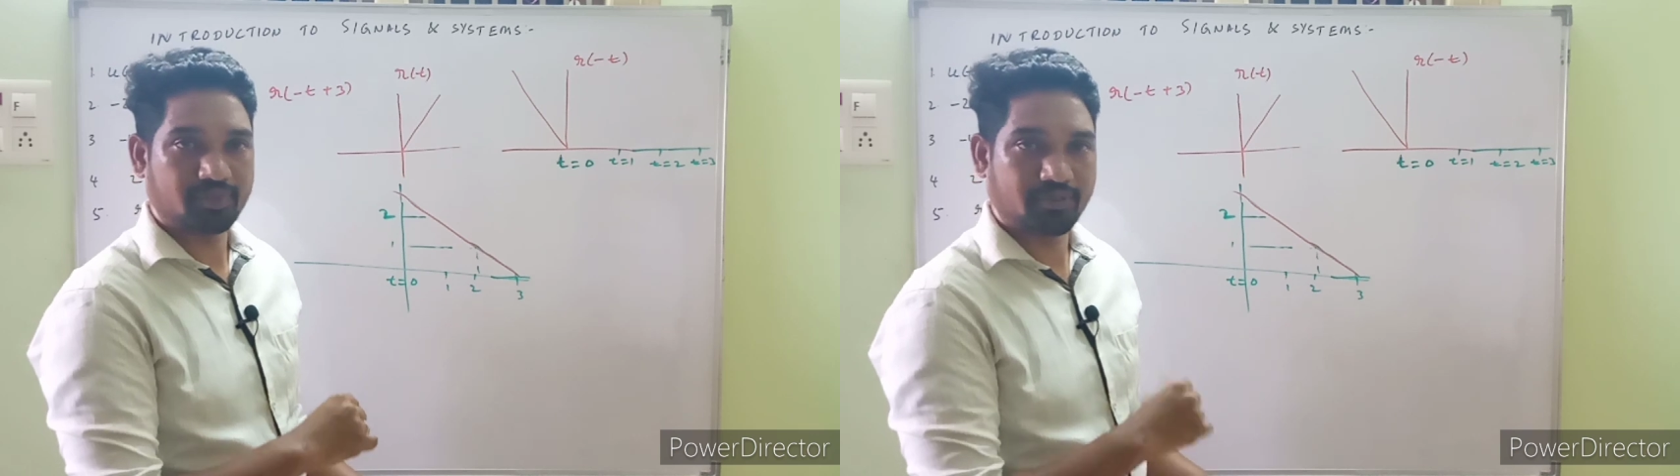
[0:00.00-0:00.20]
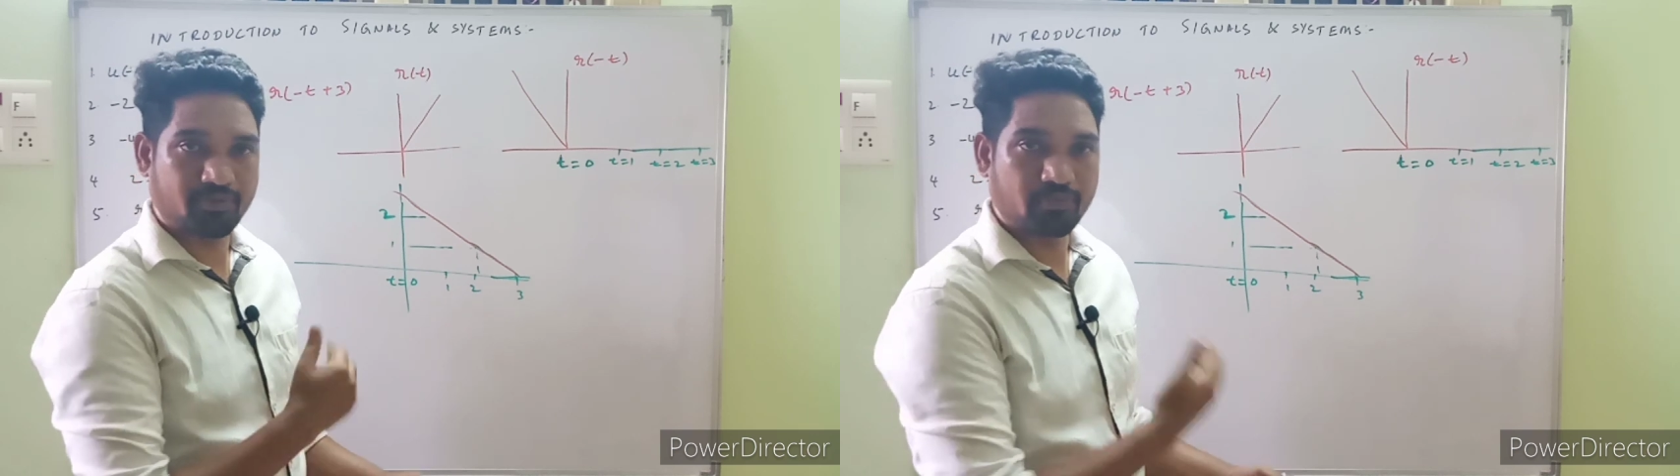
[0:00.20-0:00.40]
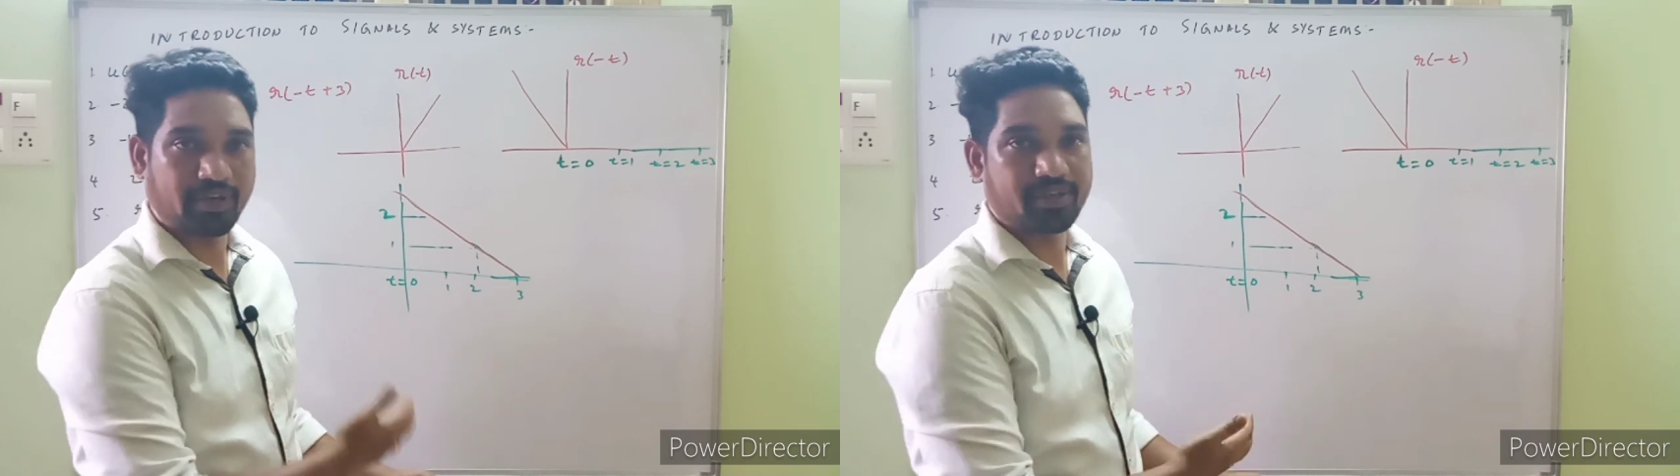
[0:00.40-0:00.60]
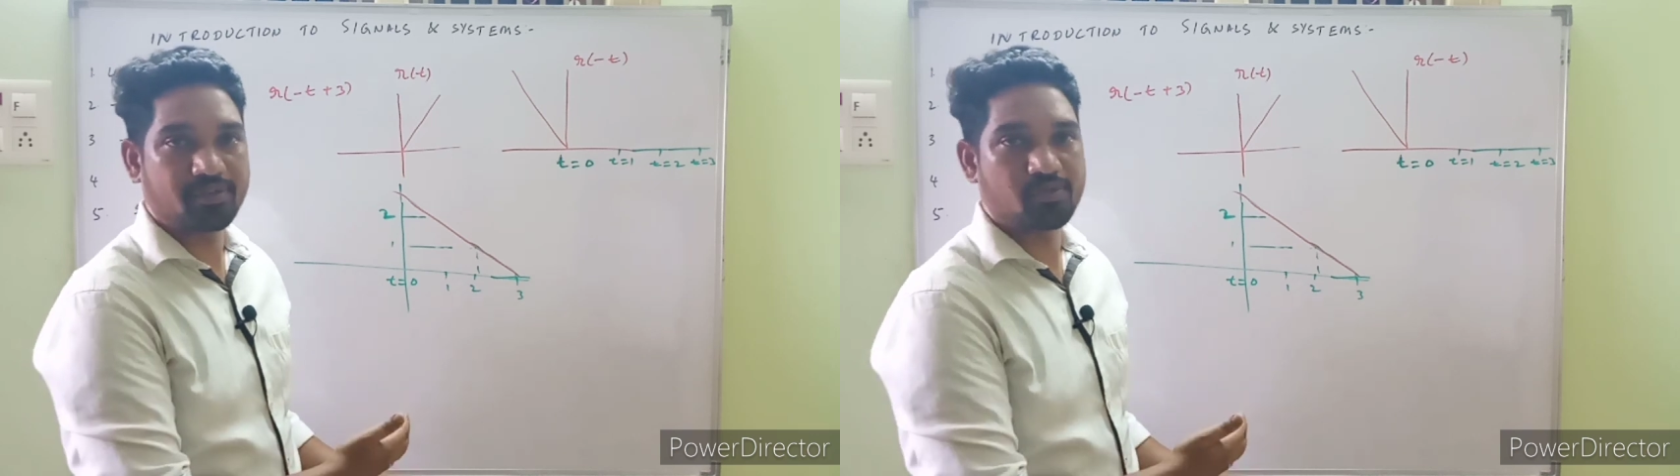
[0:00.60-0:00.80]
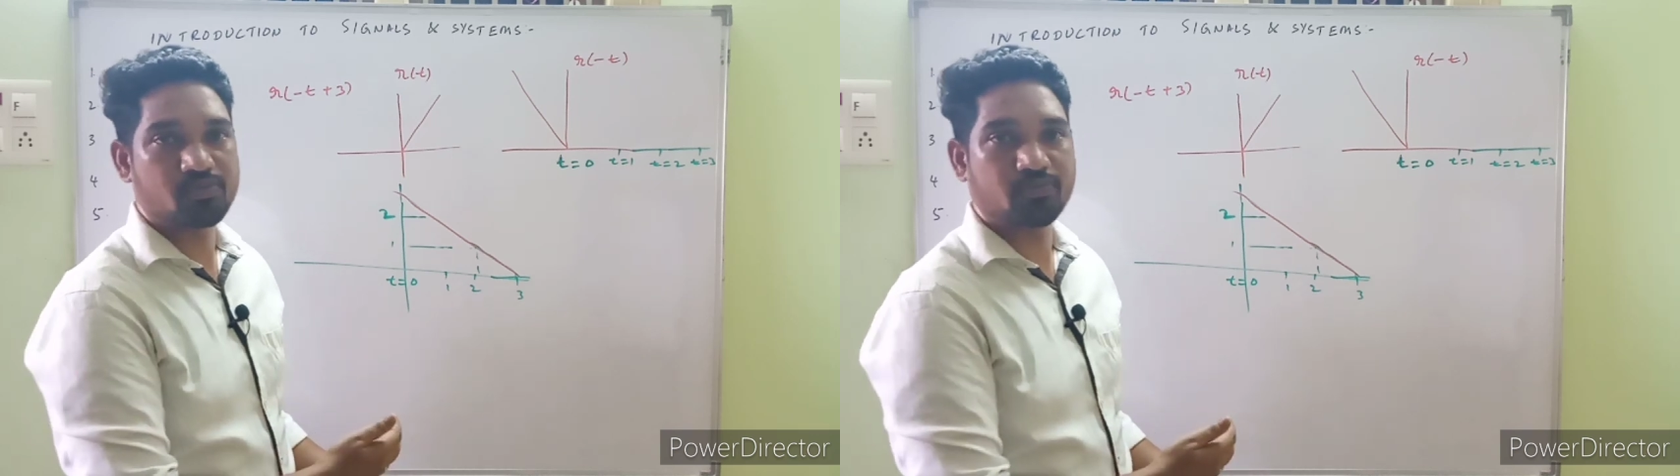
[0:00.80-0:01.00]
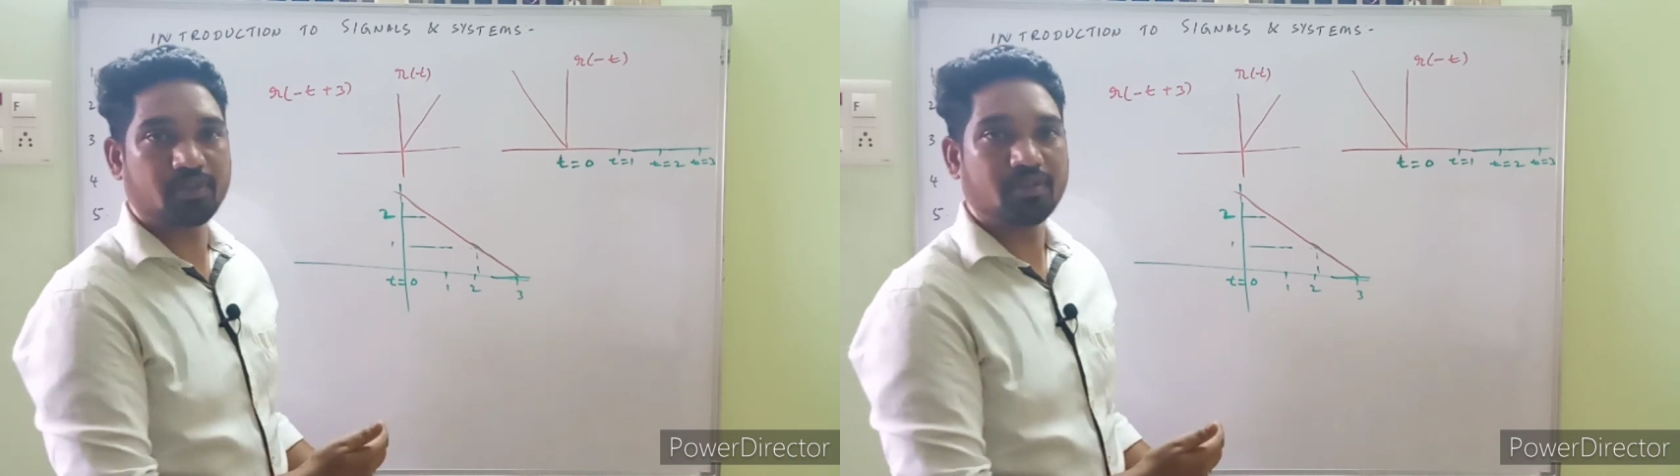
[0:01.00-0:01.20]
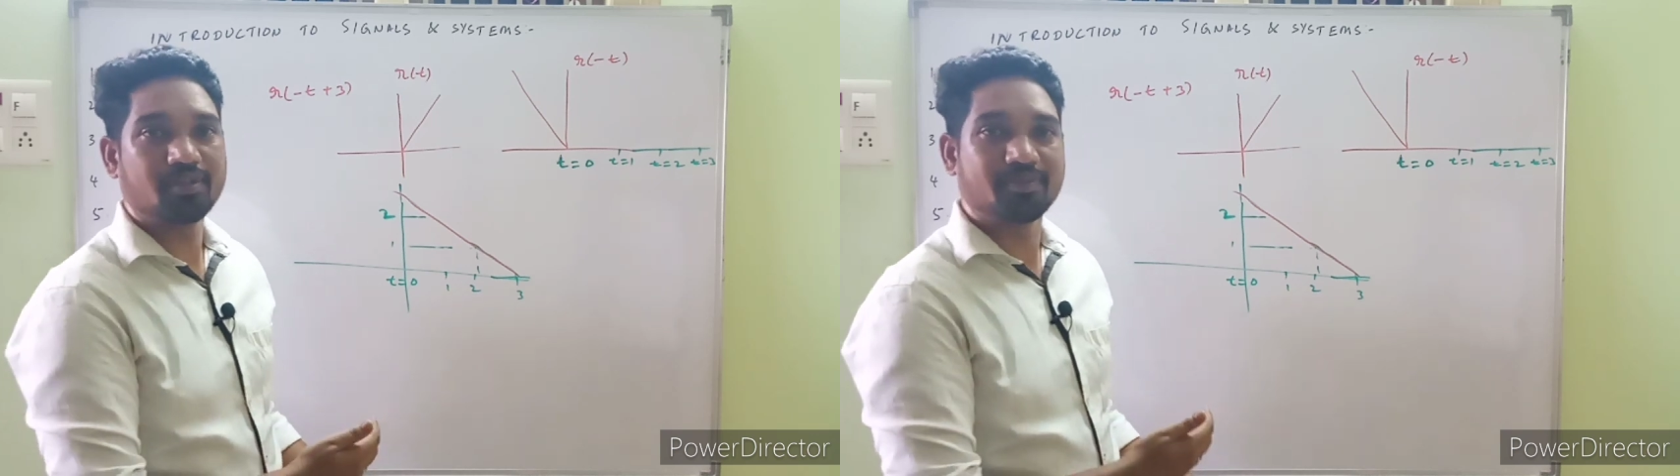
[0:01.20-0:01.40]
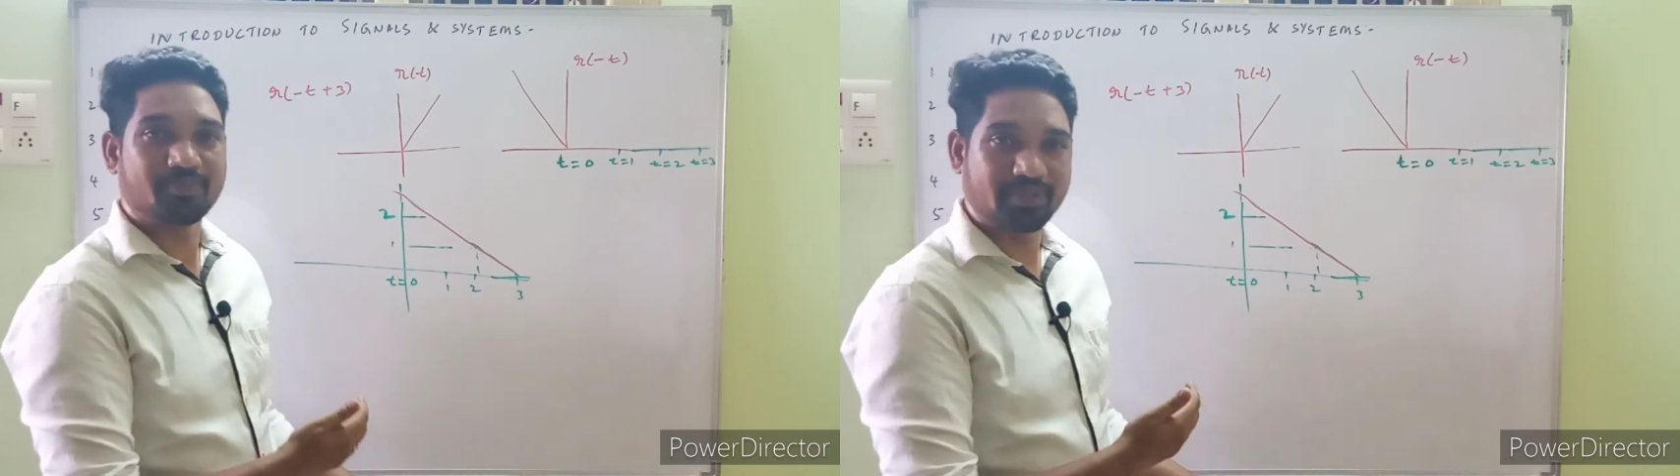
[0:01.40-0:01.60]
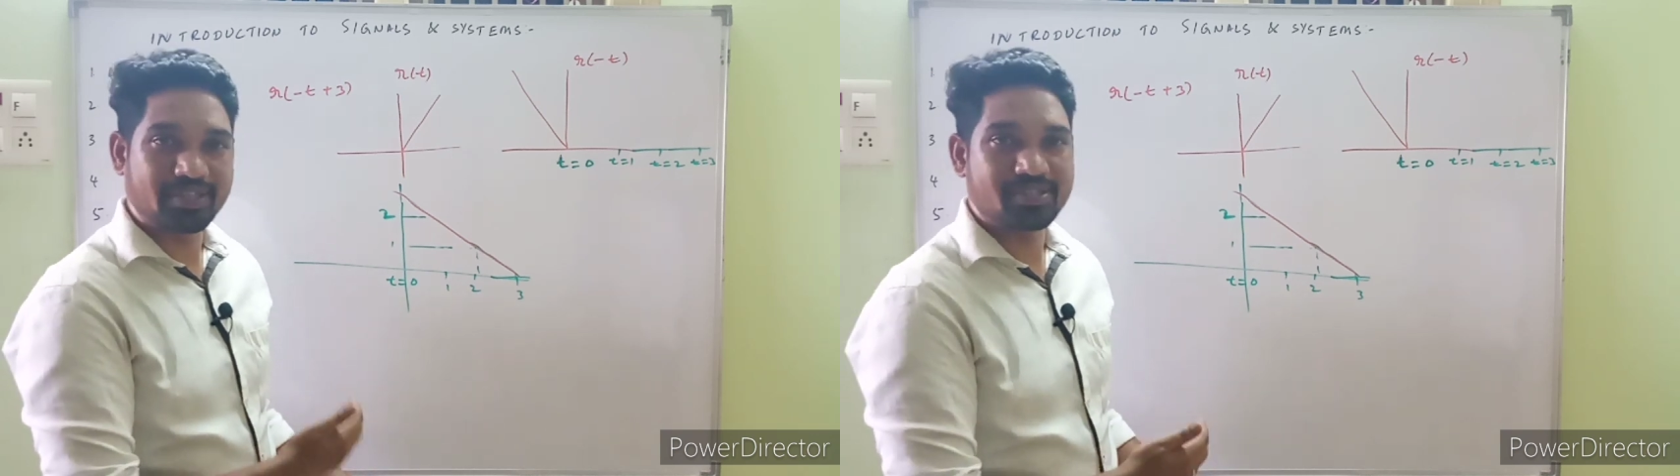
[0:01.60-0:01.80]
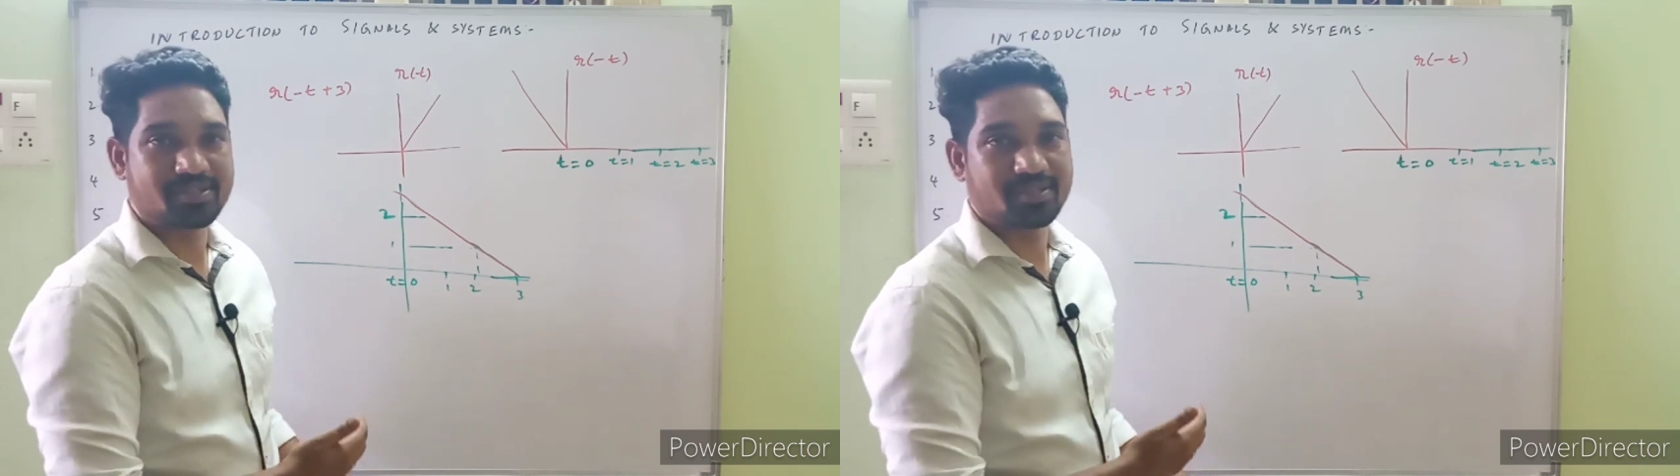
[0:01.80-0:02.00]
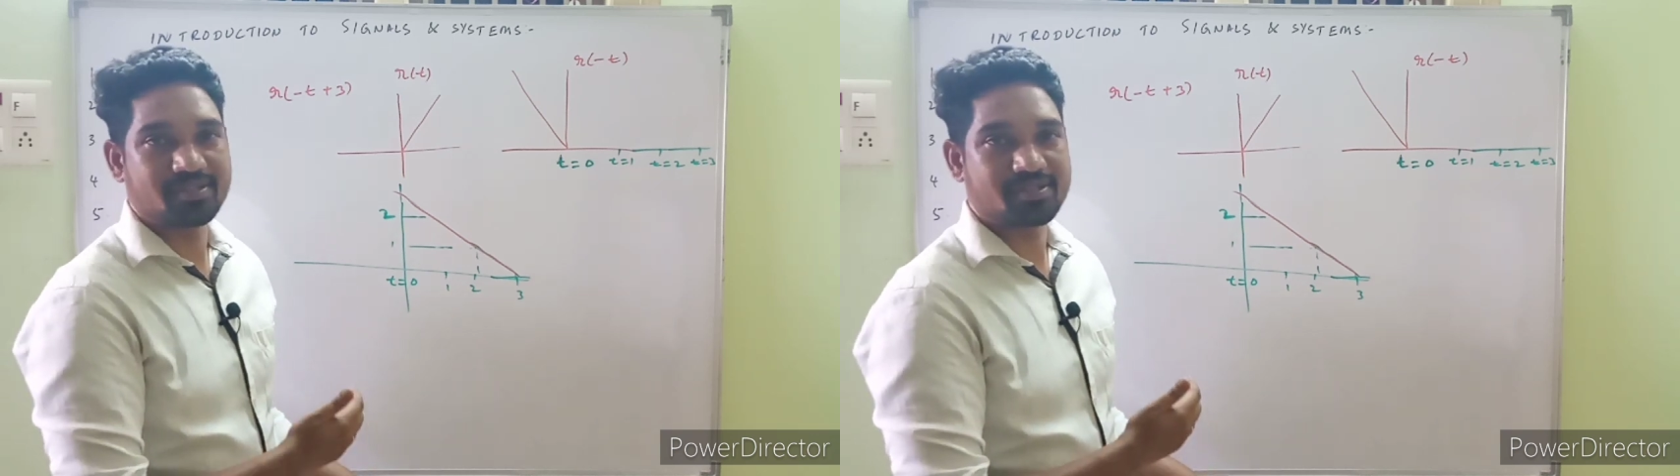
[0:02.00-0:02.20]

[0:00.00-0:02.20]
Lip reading: If you find it useful, please